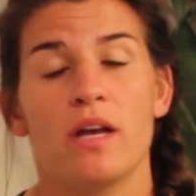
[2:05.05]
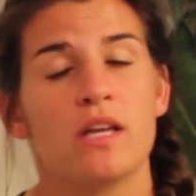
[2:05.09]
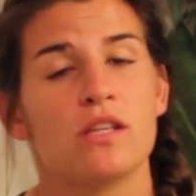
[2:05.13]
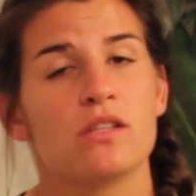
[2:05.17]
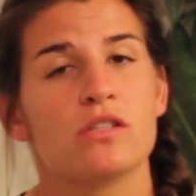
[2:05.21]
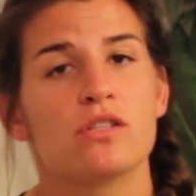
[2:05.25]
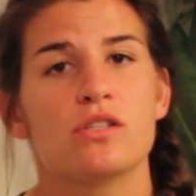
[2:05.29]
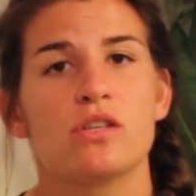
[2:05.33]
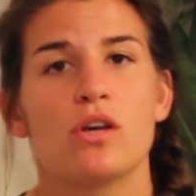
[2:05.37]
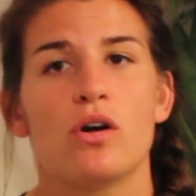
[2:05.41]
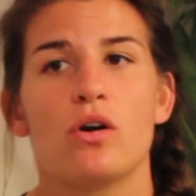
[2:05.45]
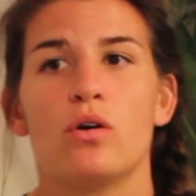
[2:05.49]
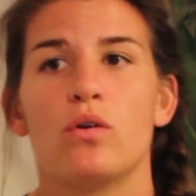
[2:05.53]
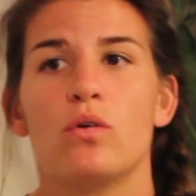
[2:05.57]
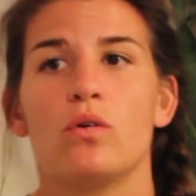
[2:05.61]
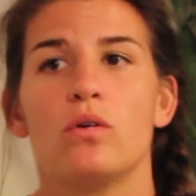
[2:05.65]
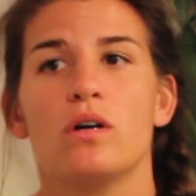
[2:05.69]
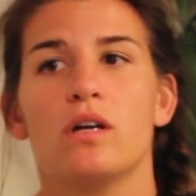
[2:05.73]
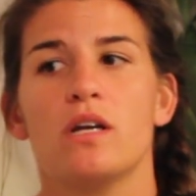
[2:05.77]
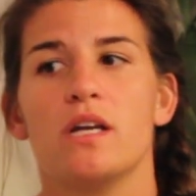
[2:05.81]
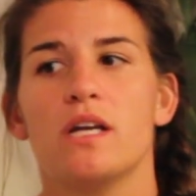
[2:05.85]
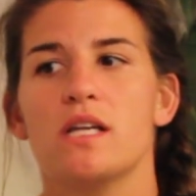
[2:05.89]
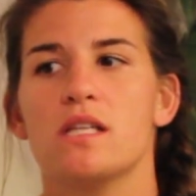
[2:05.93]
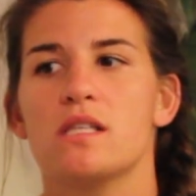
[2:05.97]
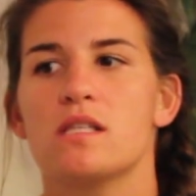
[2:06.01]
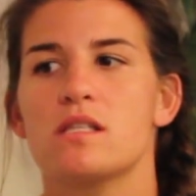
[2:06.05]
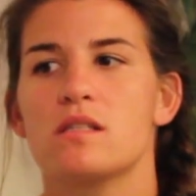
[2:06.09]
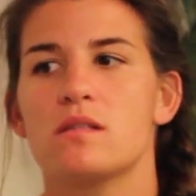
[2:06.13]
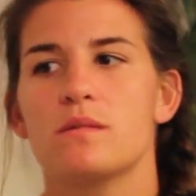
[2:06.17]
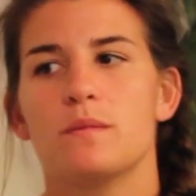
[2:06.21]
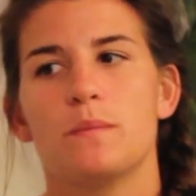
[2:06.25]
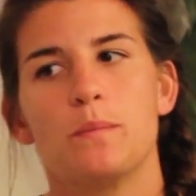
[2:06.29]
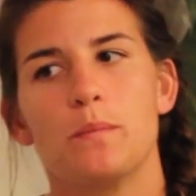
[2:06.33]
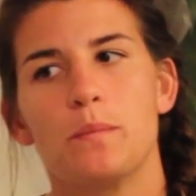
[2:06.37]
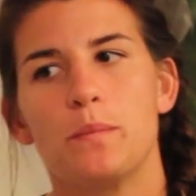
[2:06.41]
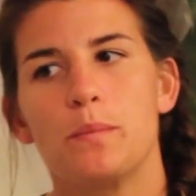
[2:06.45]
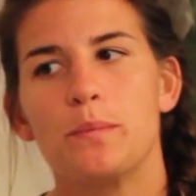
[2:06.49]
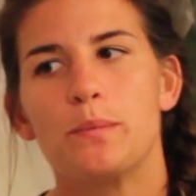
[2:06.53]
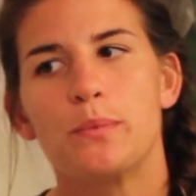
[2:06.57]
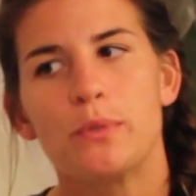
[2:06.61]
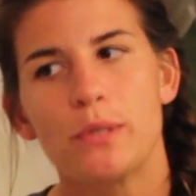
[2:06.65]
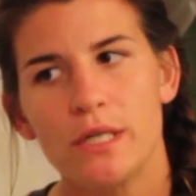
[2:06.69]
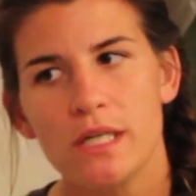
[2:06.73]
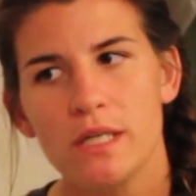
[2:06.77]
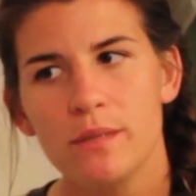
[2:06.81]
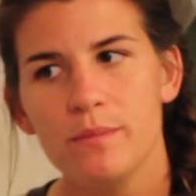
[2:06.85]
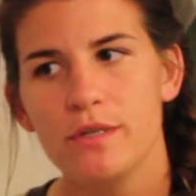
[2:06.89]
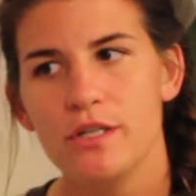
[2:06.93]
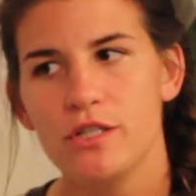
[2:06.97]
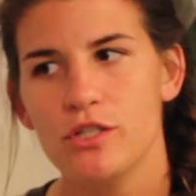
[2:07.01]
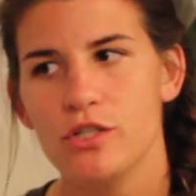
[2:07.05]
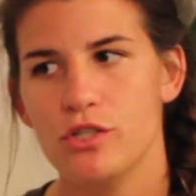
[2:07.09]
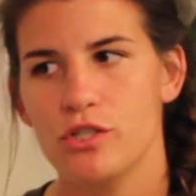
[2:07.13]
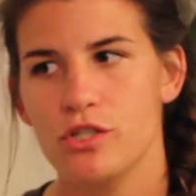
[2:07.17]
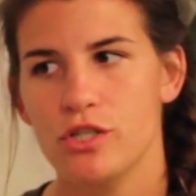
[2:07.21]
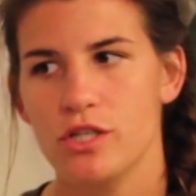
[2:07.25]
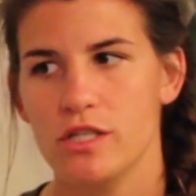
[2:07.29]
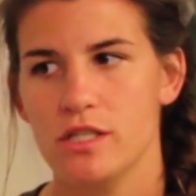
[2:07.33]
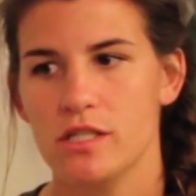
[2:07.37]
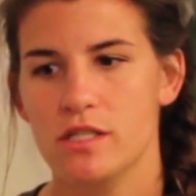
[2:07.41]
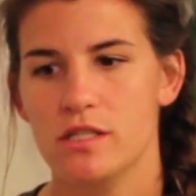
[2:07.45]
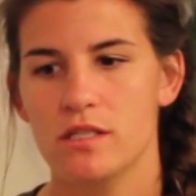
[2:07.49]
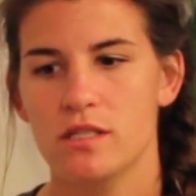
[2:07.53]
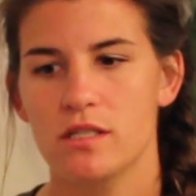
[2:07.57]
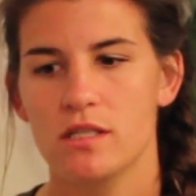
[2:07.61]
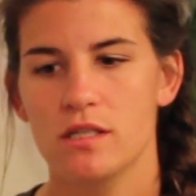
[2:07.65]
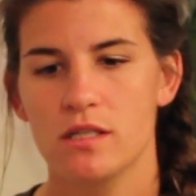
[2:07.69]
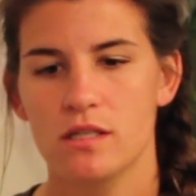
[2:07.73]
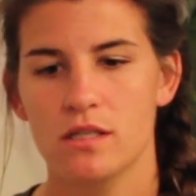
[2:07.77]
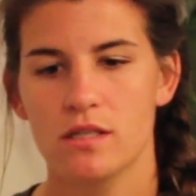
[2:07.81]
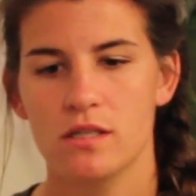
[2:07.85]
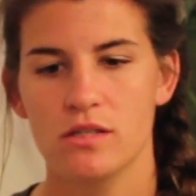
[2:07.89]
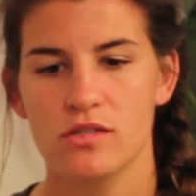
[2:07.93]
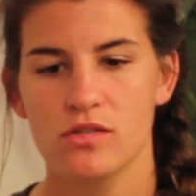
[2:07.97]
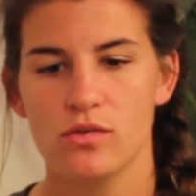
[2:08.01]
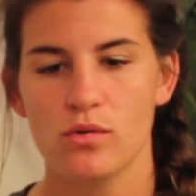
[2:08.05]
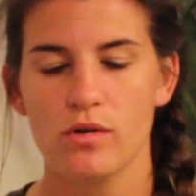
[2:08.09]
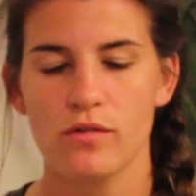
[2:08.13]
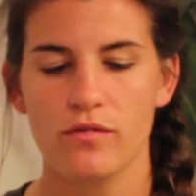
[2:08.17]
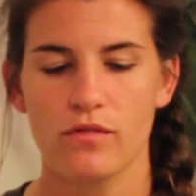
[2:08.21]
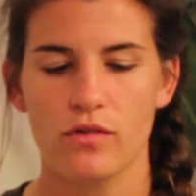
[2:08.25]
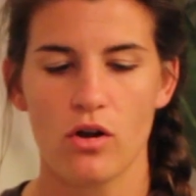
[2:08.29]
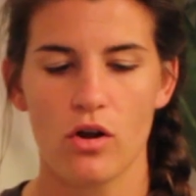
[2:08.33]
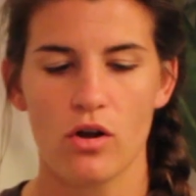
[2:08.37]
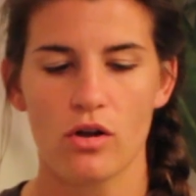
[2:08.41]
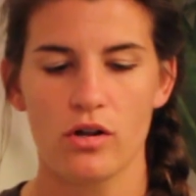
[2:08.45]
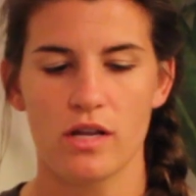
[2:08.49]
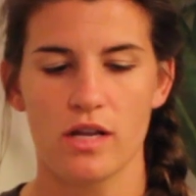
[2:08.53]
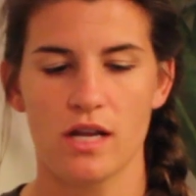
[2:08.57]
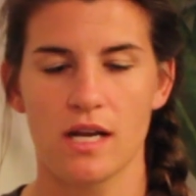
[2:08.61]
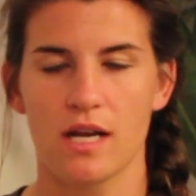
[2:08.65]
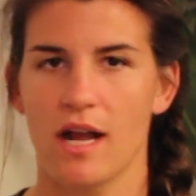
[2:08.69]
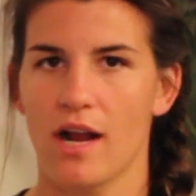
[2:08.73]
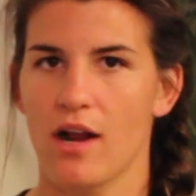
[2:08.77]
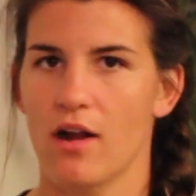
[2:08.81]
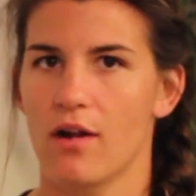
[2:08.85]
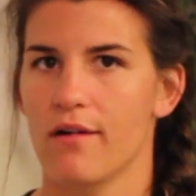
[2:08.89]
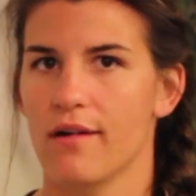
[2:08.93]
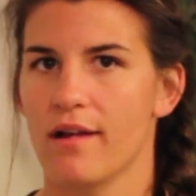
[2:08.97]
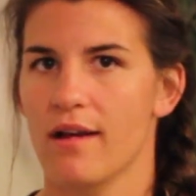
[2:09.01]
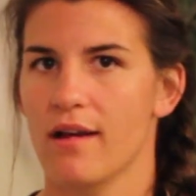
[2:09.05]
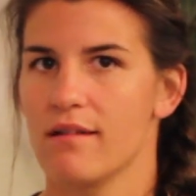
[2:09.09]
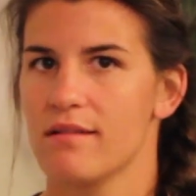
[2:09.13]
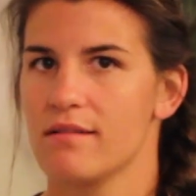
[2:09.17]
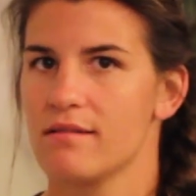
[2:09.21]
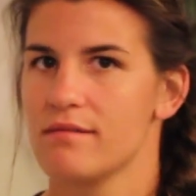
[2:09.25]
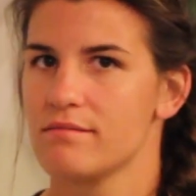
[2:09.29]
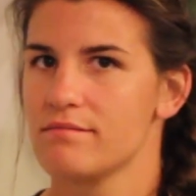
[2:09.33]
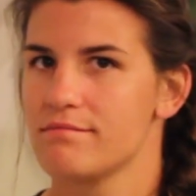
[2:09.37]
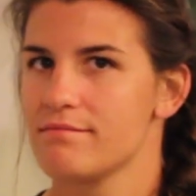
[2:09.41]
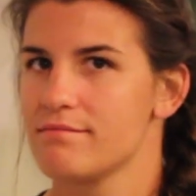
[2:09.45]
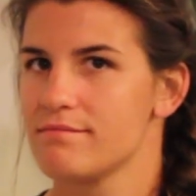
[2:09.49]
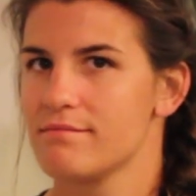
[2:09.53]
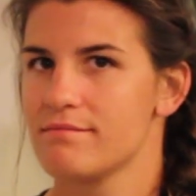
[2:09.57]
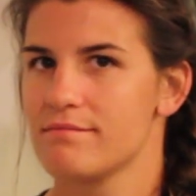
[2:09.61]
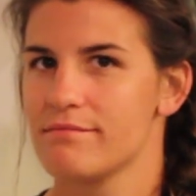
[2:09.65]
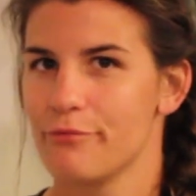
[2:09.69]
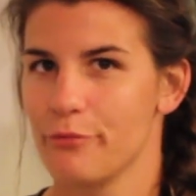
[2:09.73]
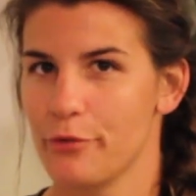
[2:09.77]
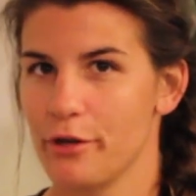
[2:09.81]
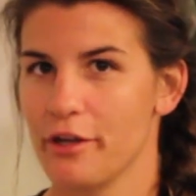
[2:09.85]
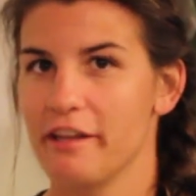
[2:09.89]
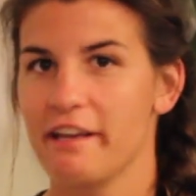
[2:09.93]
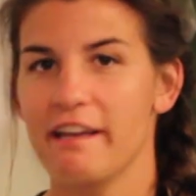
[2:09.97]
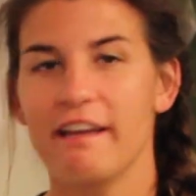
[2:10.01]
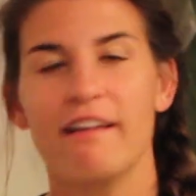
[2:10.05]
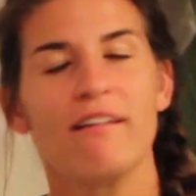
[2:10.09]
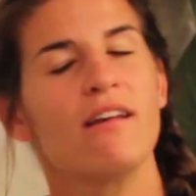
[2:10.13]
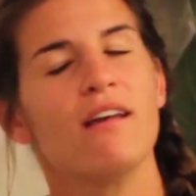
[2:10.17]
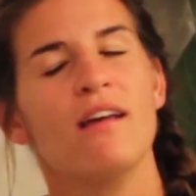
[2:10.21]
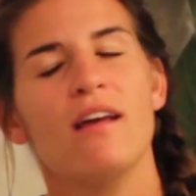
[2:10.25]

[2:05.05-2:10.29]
And so it's pretty much just sort of guarding an area, really.